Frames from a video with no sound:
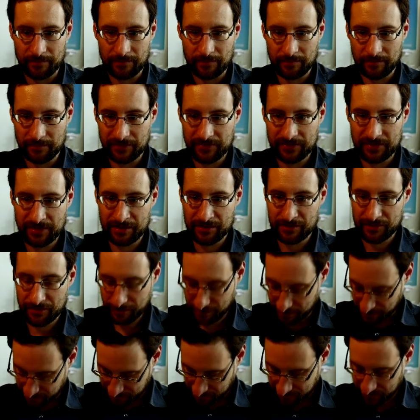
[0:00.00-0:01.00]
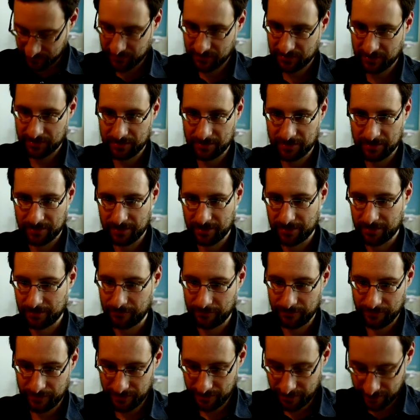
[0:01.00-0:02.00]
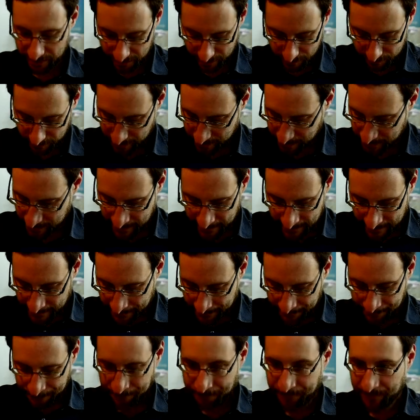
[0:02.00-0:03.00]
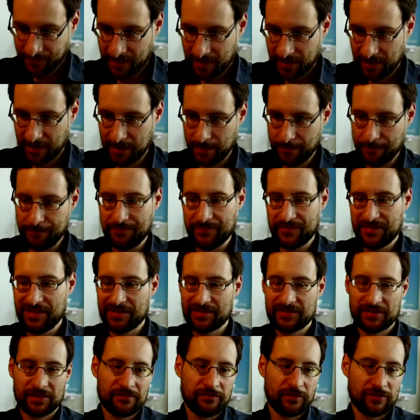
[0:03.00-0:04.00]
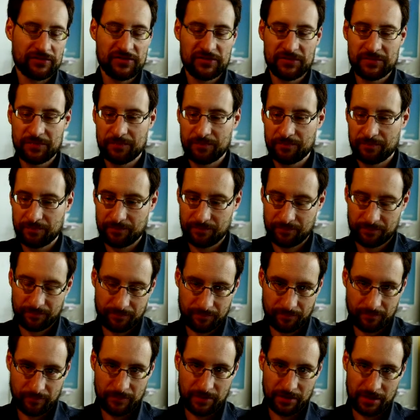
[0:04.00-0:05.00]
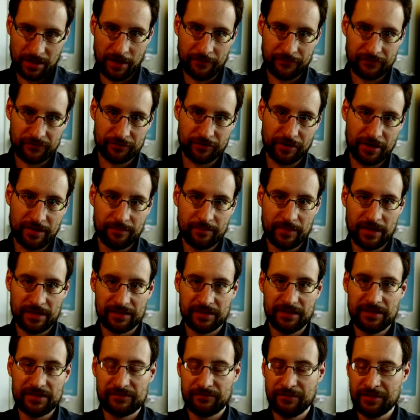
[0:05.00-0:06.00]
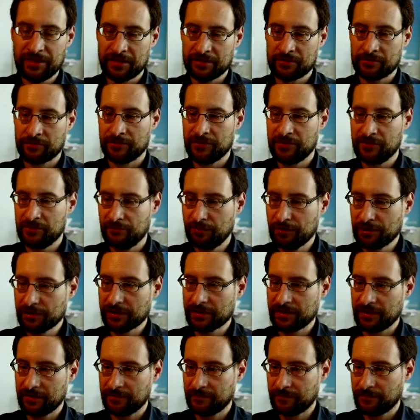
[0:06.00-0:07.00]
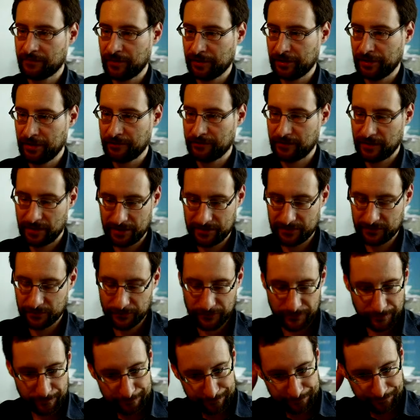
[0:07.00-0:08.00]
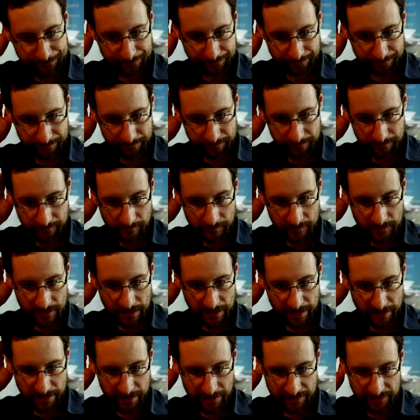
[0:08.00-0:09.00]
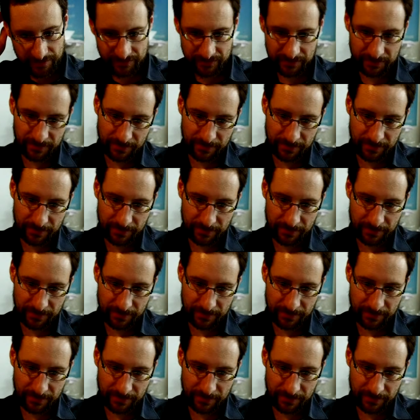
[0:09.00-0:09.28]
Such drugs I don't need anyway. That's it for this live stream. At least we can continue building and finally have ISOs. And